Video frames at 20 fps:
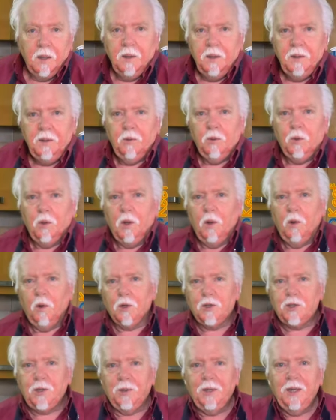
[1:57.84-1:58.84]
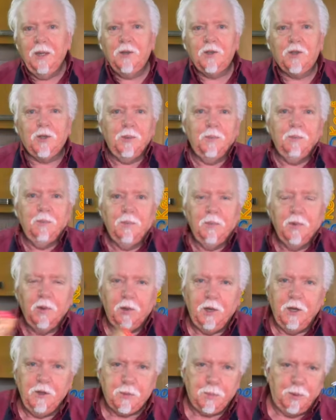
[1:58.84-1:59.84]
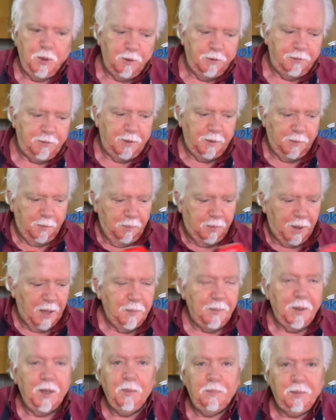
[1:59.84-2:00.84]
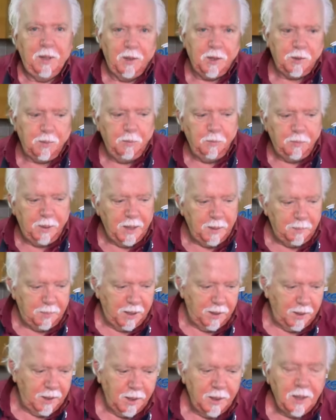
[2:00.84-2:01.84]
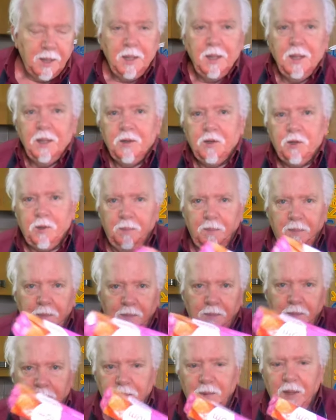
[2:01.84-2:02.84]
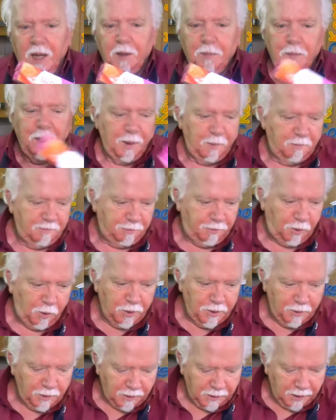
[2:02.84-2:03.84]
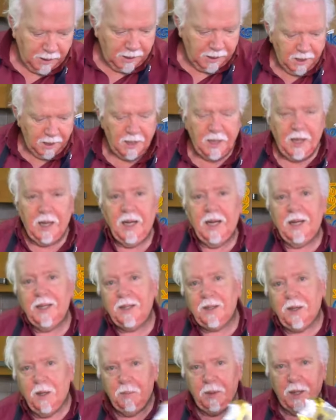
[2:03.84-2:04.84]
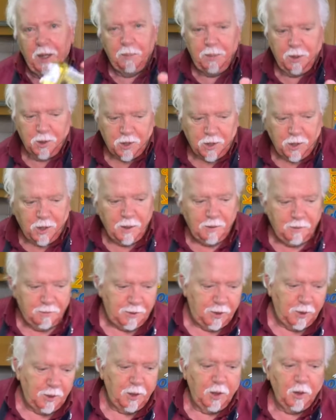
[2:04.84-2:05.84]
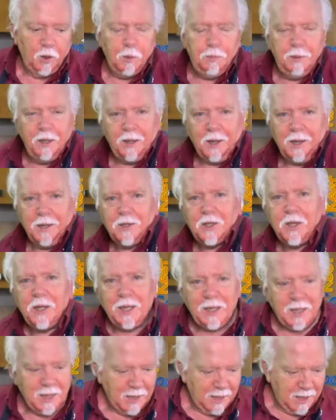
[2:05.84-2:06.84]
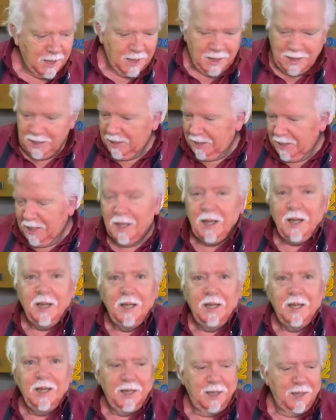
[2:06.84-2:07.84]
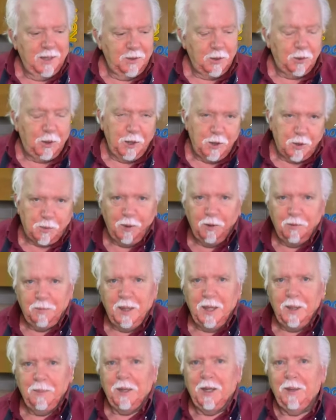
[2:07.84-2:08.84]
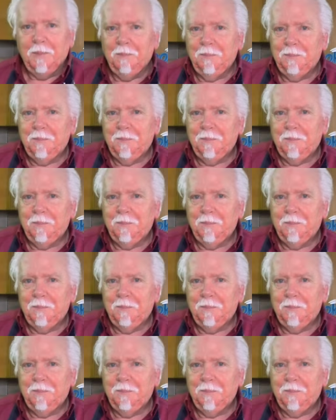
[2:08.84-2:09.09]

You'll also need some greaseproof paper, parchment paper, some aluminium foil, and a bit of butter for lubricating the greaseproof paper.